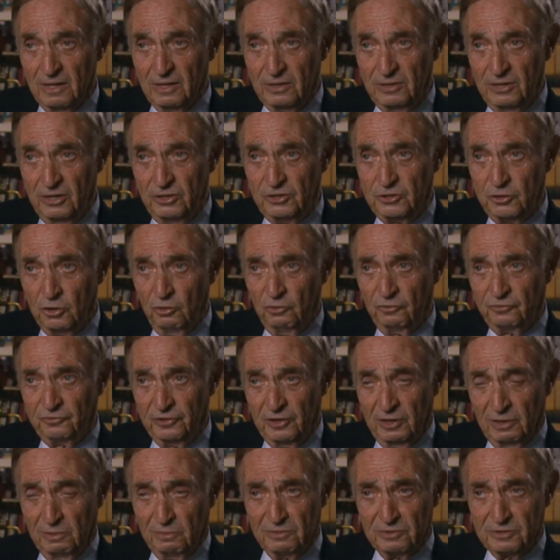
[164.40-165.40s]
The two
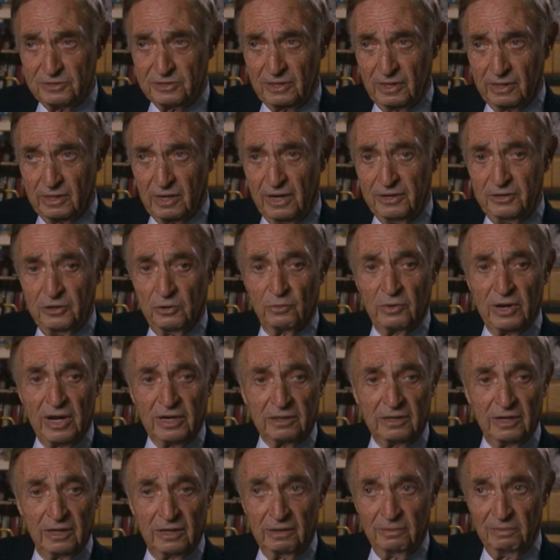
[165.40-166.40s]
films that I
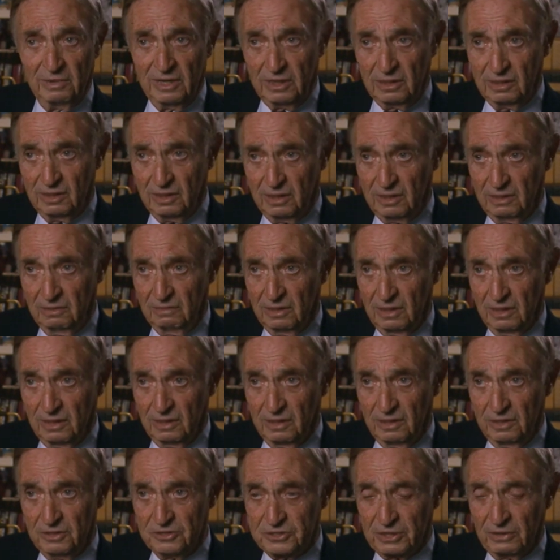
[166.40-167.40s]
directed him in, uh,
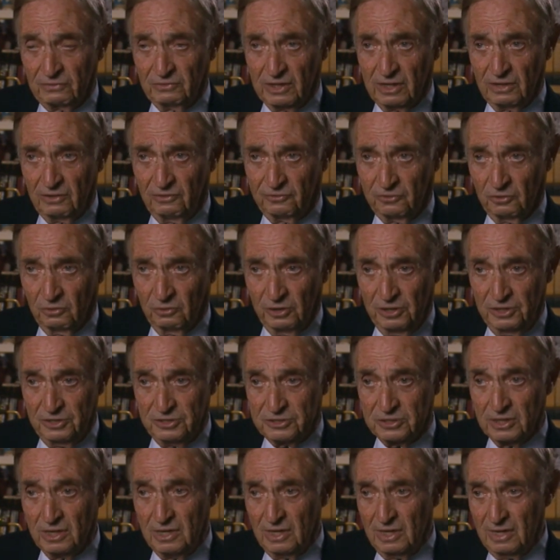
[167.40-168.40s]
uh, Seven Little
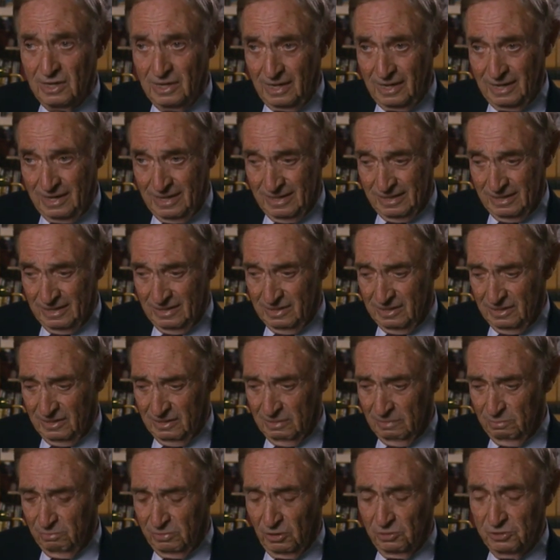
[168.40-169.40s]
Foys and
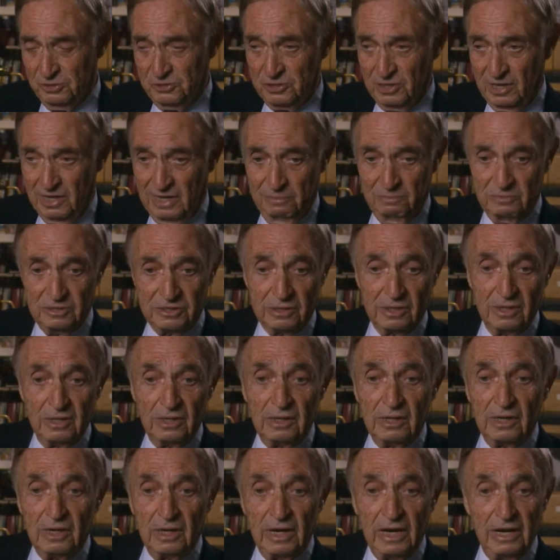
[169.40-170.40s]
uh, Beau James,
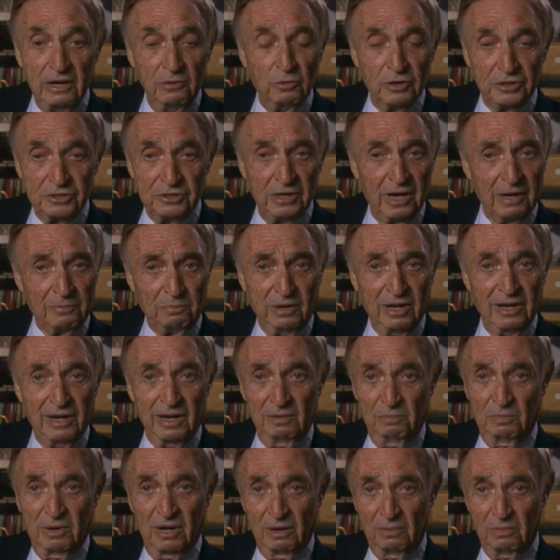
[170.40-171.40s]
he was not
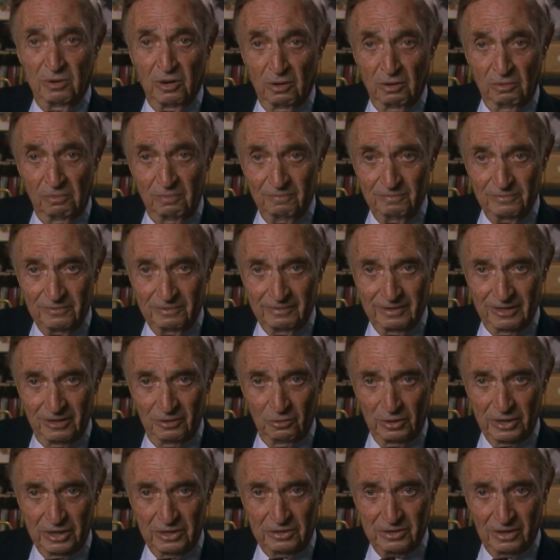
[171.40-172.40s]
playing Bob Hope, the
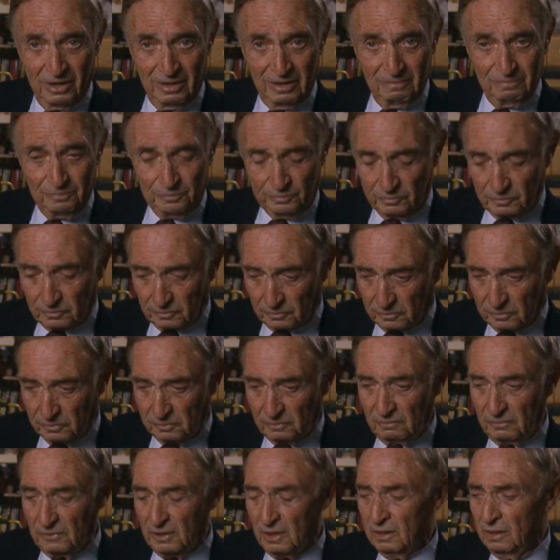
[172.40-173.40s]
only time.
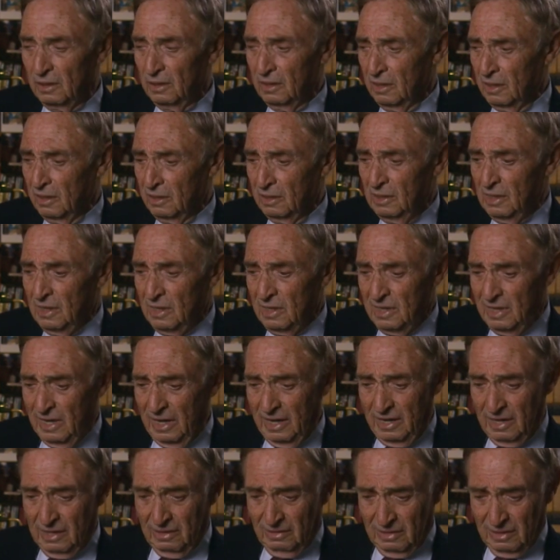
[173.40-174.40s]
Uh,
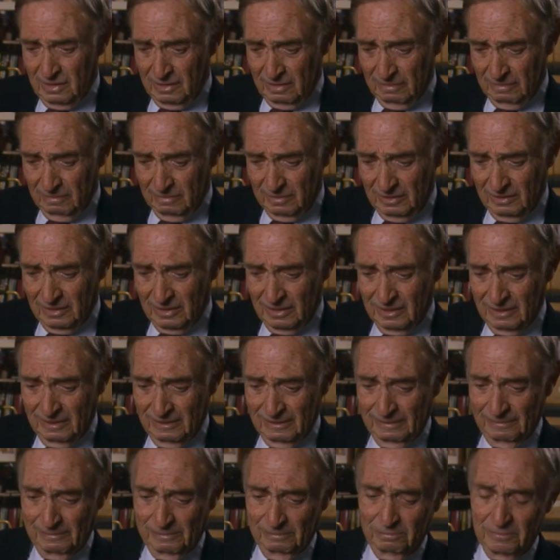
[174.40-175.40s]
in uh,
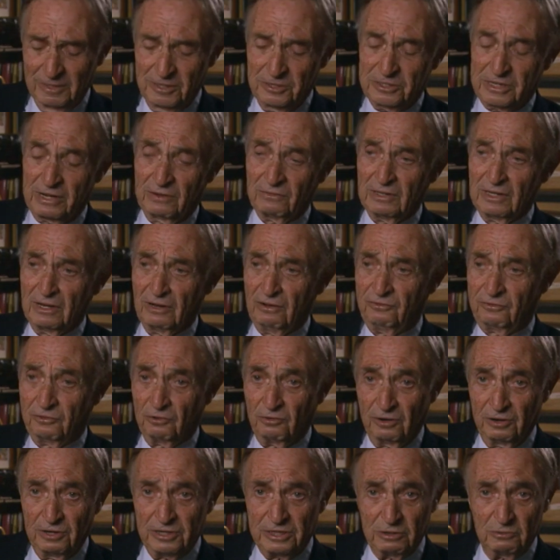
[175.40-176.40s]
uh, Seven Little
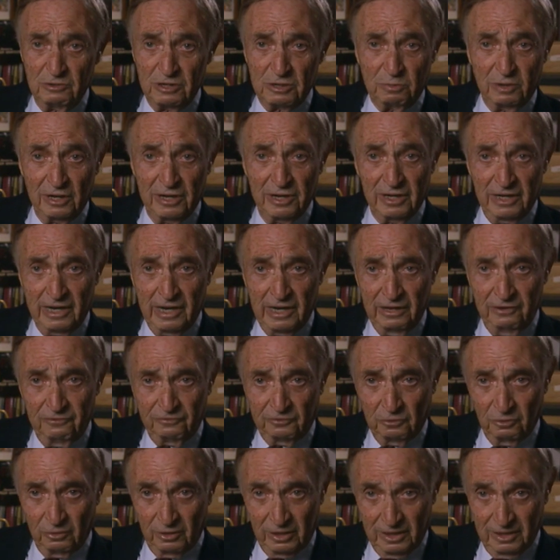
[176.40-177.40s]
Foys, he was playing Eddie
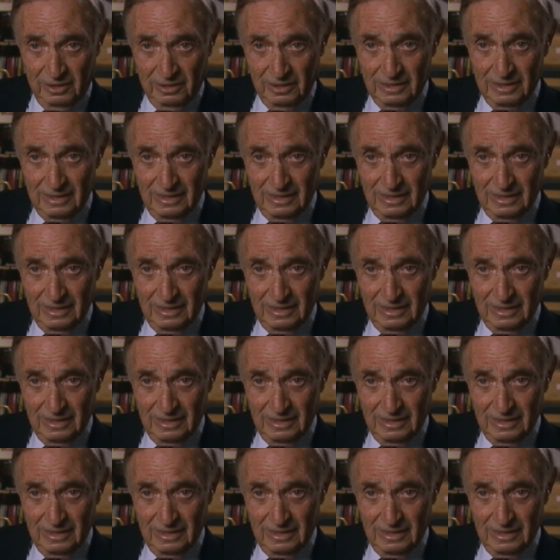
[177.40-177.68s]
Foy,